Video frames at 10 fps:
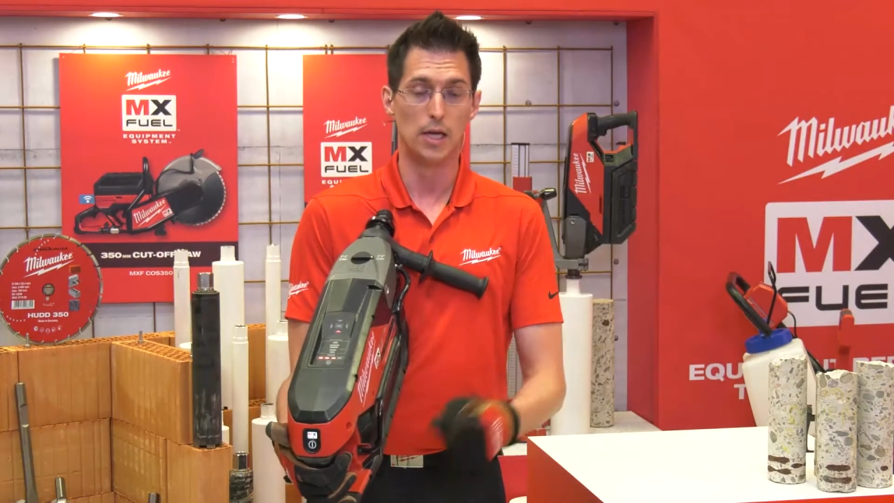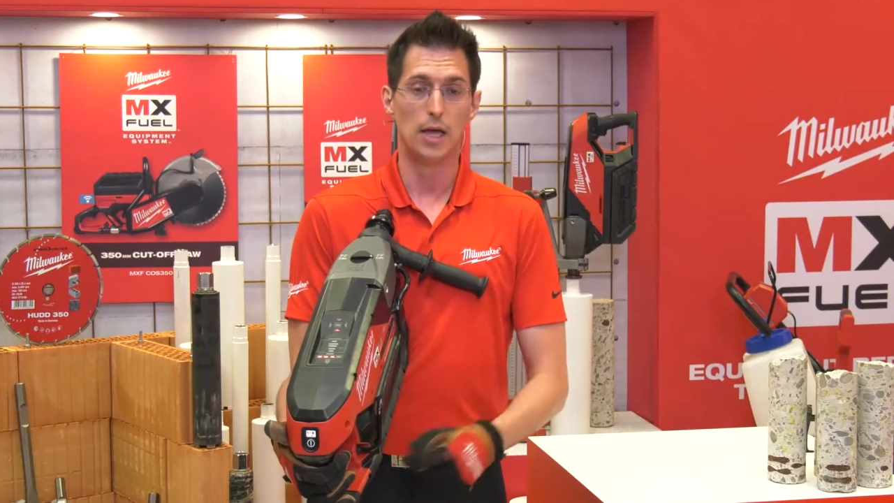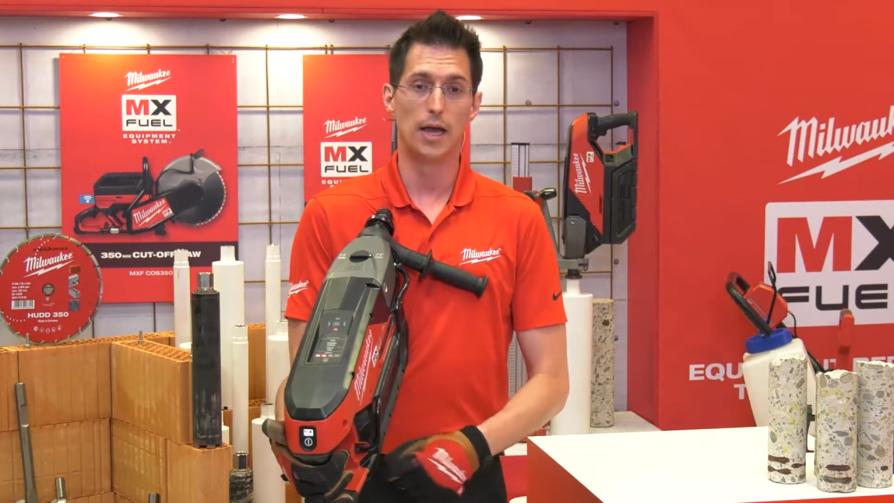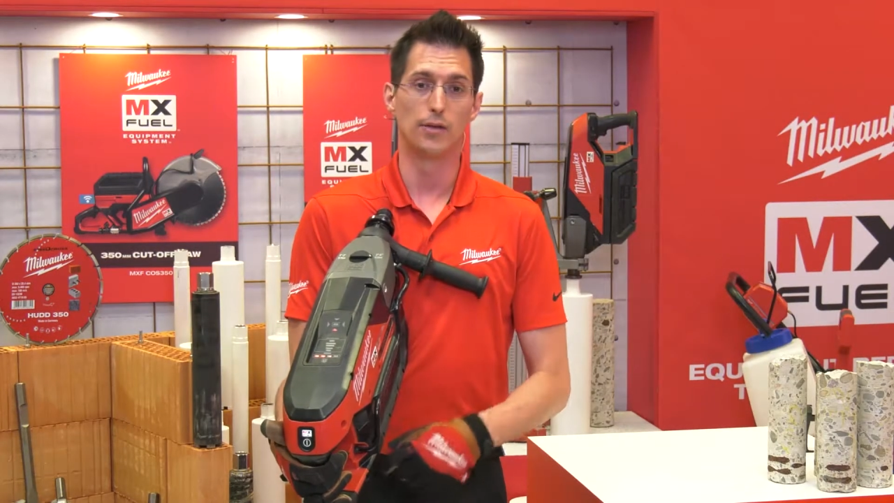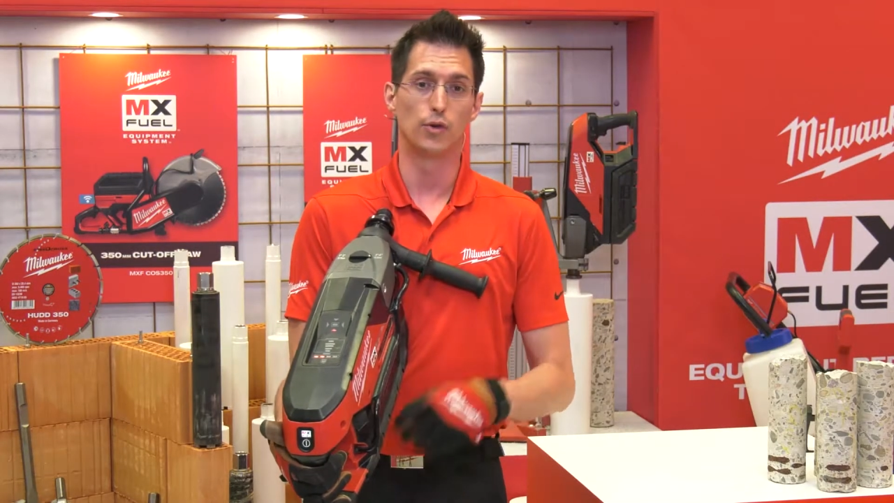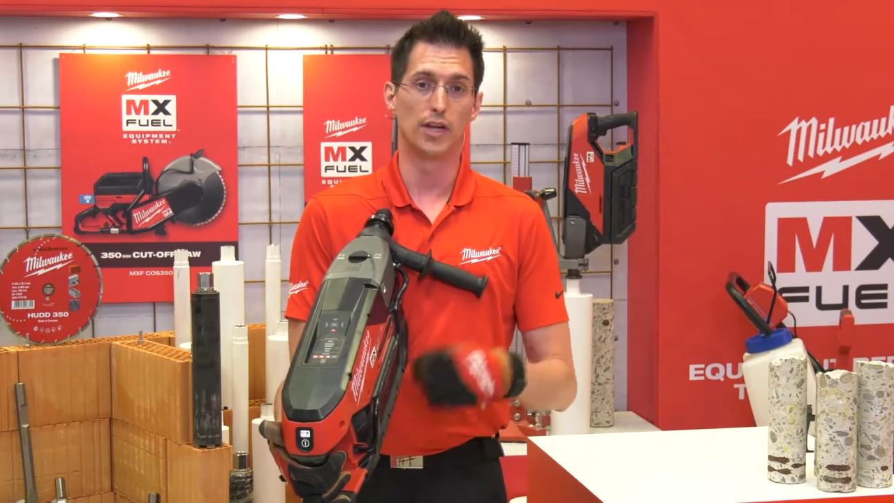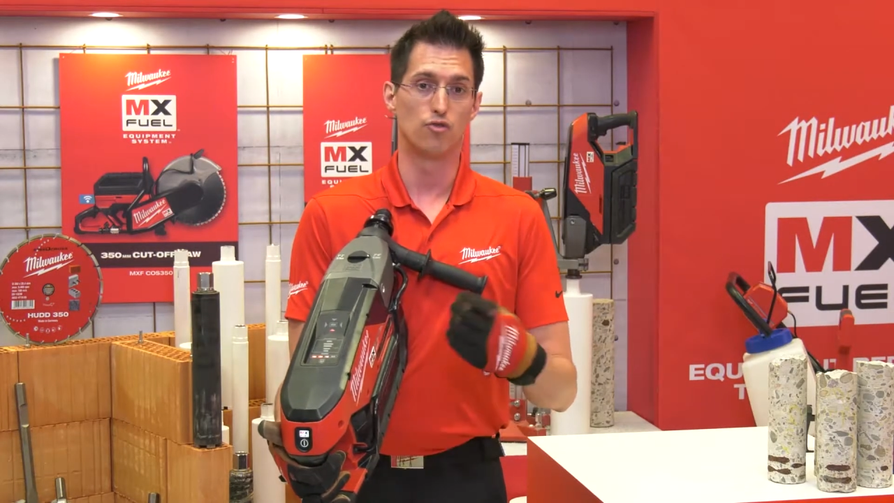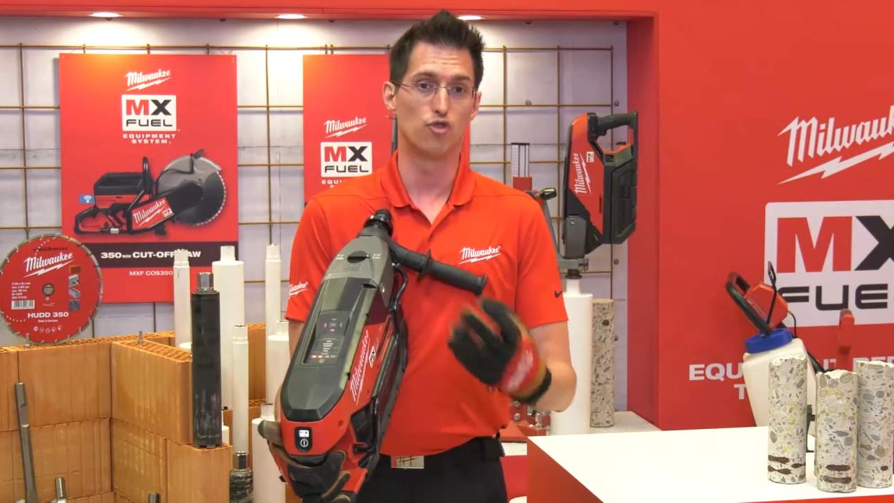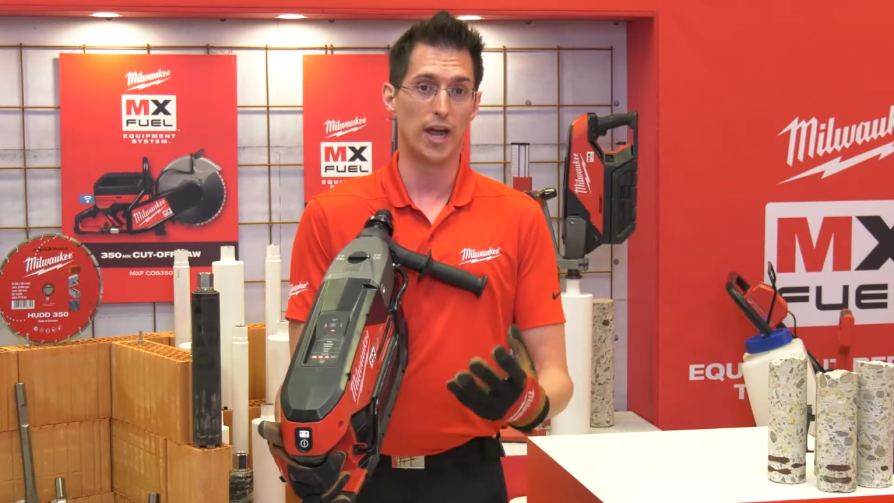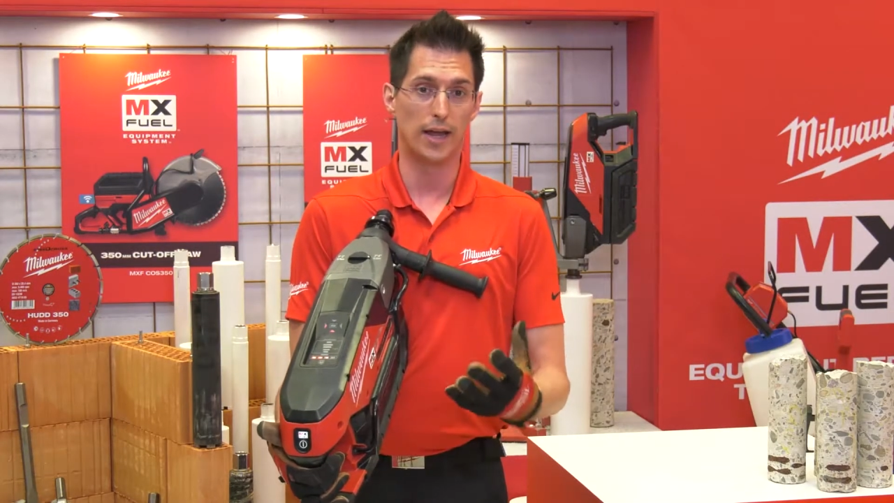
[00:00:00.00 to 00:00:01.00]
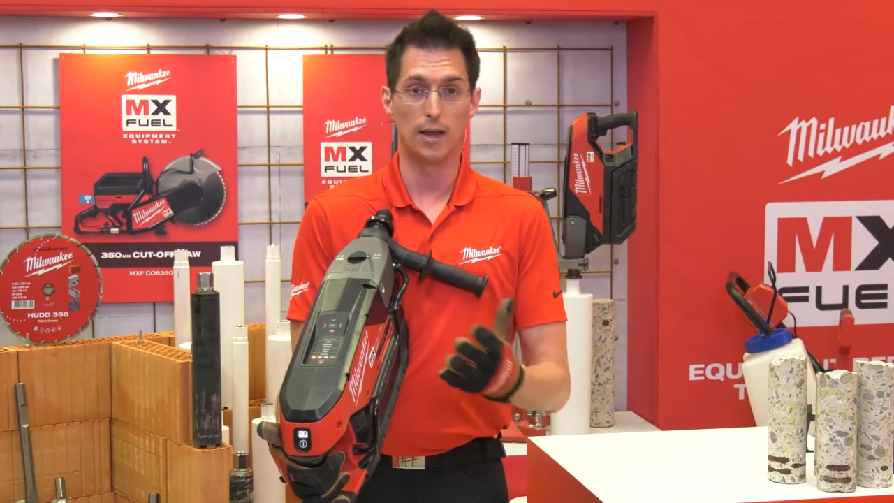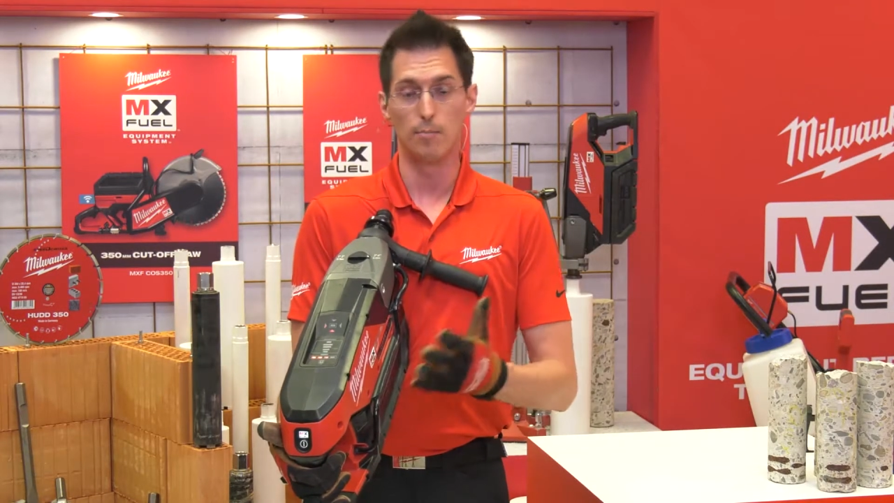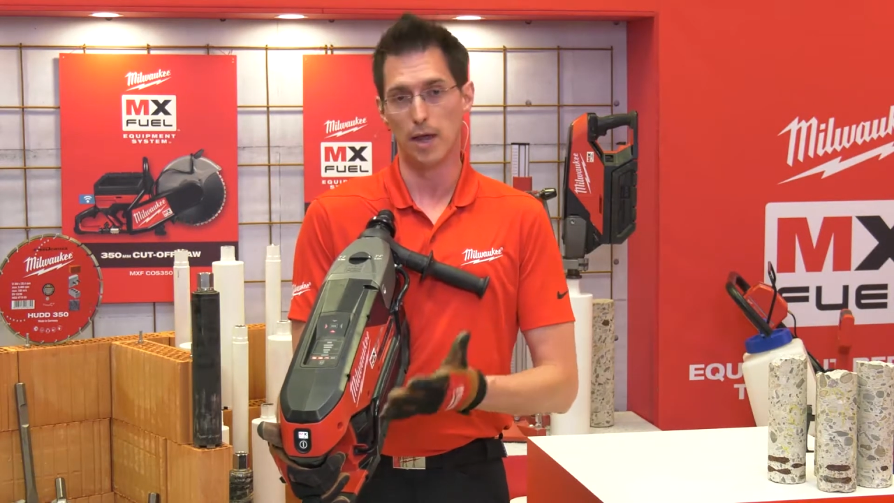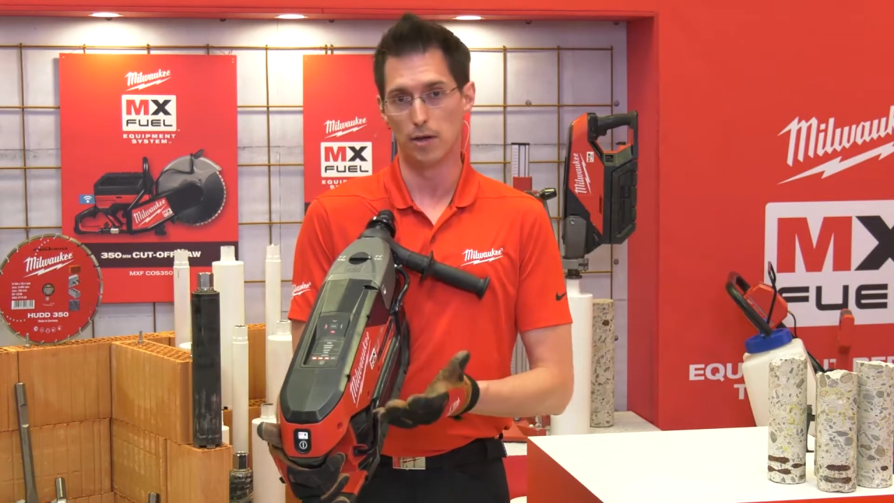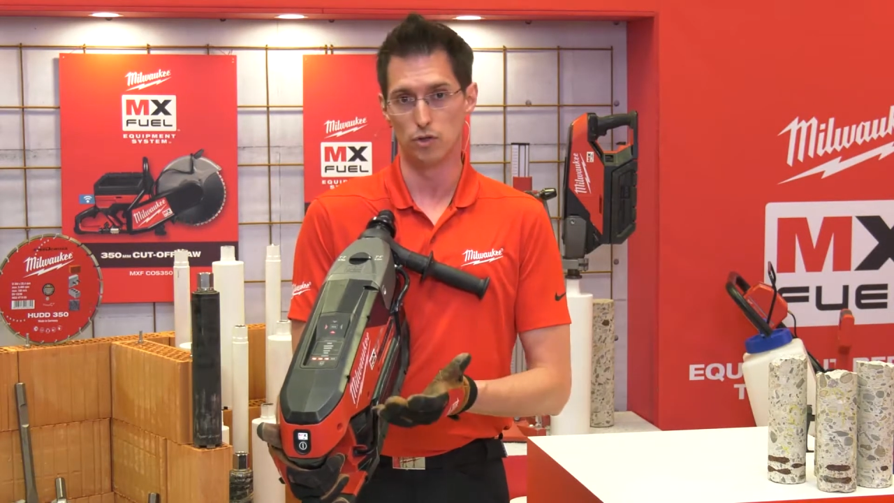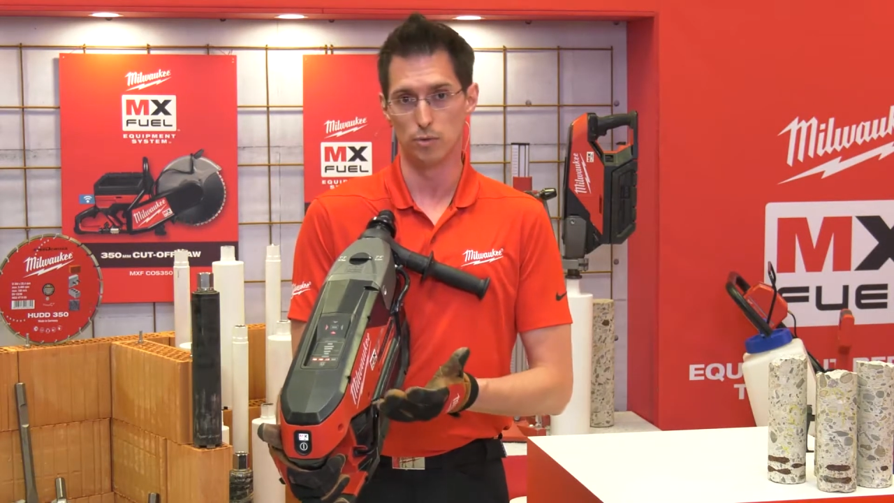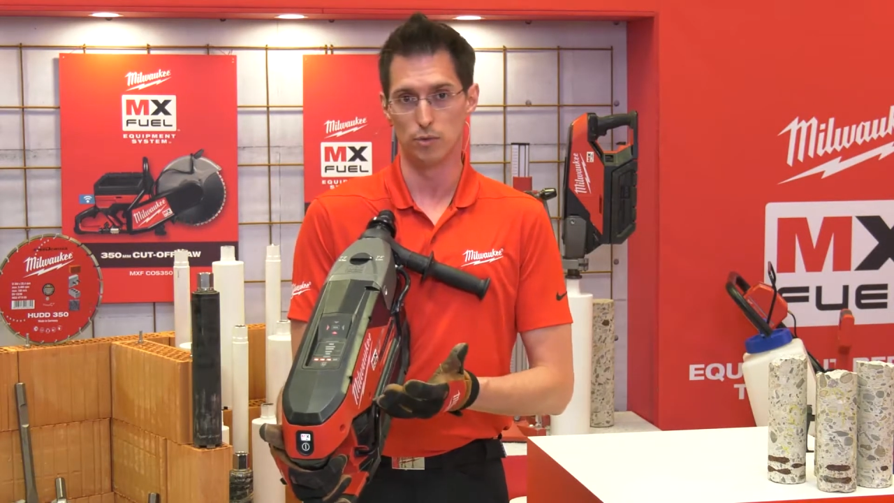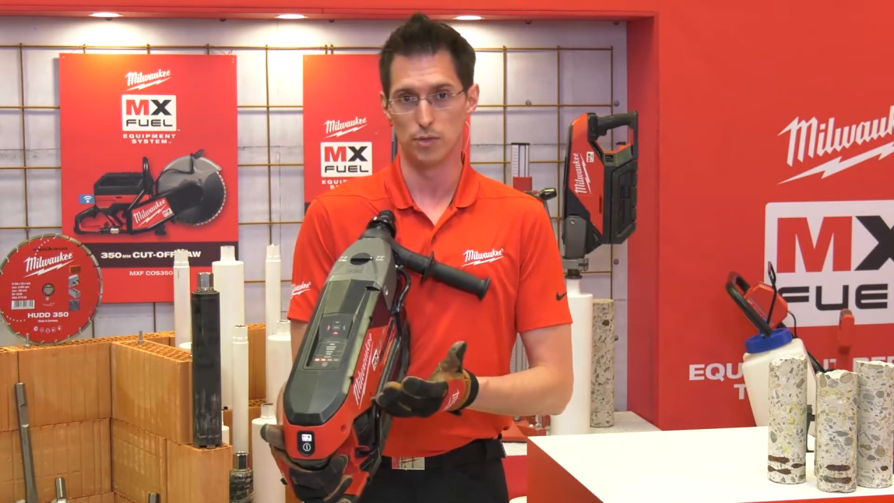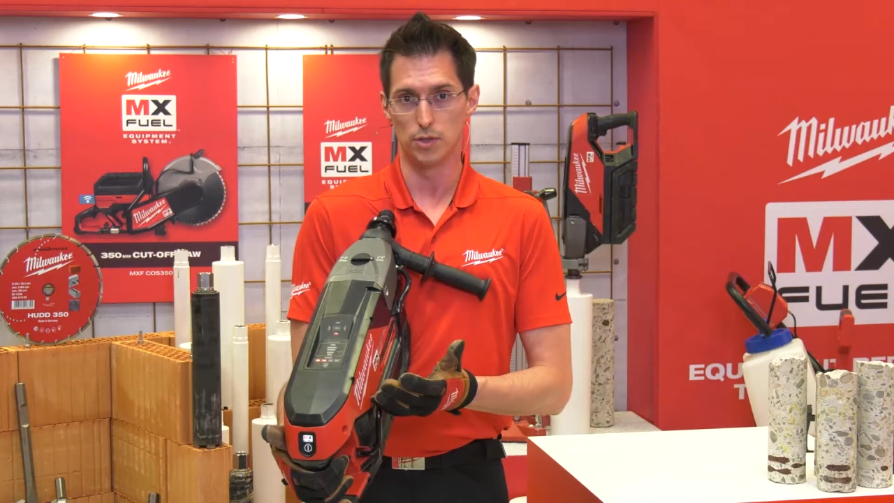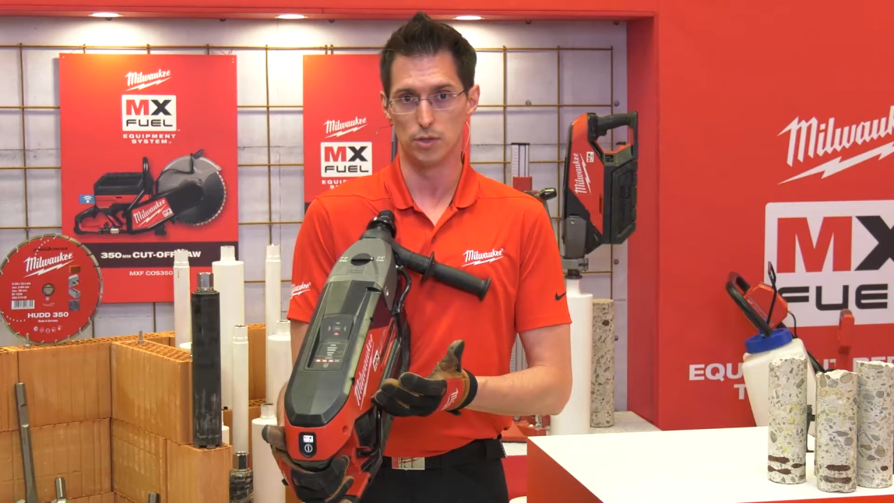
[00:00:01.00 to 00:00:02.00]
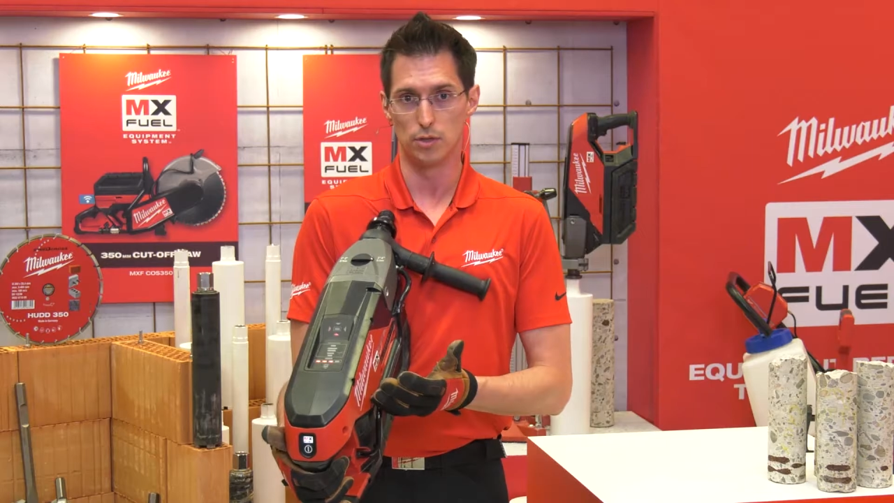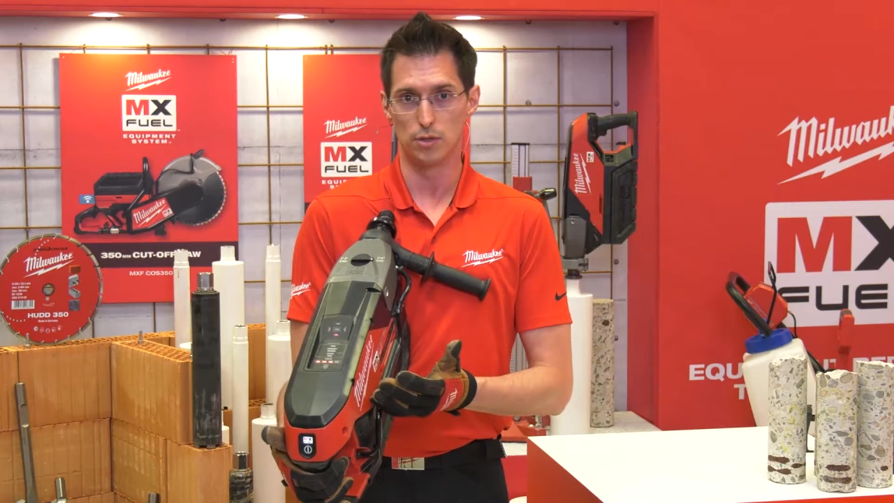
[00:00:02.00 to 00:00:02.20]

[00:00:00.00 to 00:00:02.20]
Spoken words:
and you can track and manage the position.